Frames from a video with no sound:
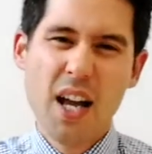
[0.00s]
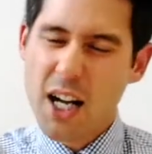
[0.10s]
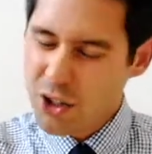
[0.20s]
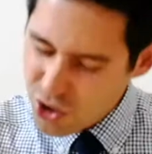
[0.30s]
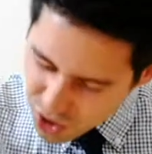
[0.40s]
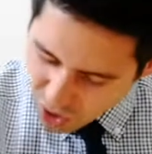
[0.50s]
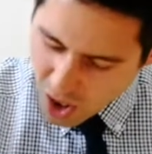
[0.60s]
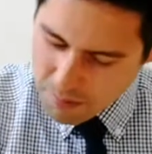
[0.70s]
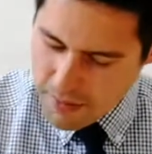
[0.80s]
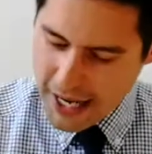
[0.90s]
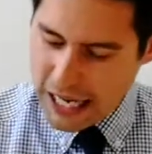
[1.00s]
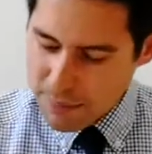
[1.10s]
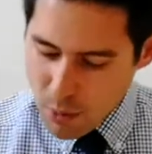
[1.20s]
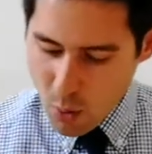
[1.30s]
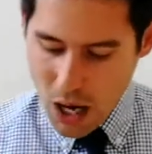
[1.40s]
and start
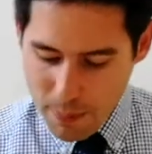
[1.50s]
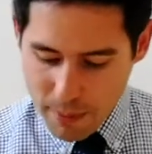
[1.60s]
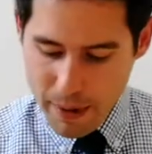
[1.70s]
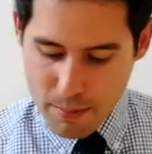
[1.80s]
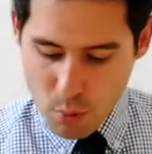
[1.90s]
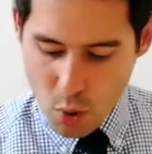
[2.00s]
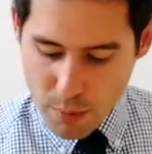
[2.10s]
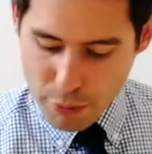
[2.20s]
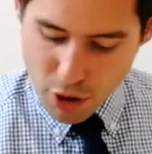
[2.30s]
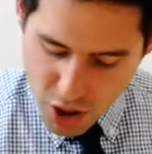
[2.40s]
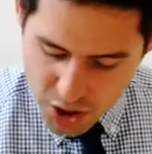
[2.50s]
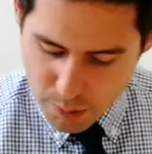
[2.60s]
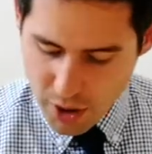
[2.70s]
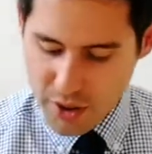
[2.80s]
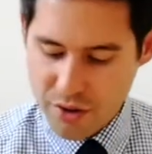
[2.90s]
making Moab a bit more
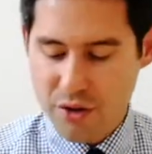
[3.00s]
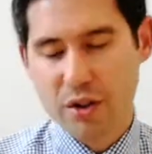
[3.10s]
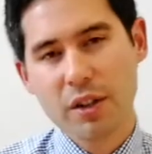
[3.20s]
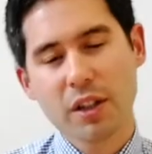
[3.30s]
prosperous.